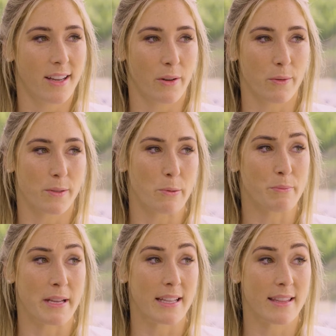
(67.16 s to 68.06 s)
you know,
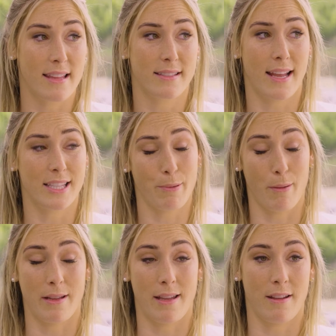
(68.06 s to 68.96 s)
social media these days is
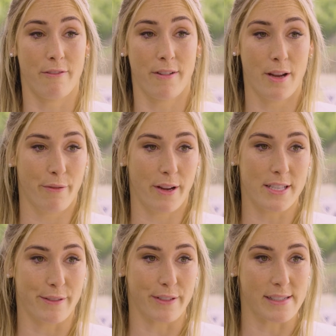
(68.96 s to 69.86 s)
probably very,
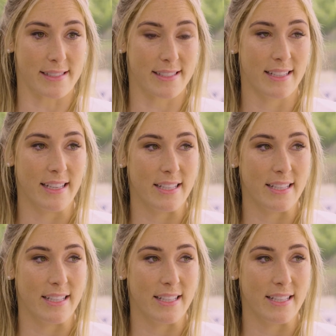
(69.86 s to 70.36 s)
very difficult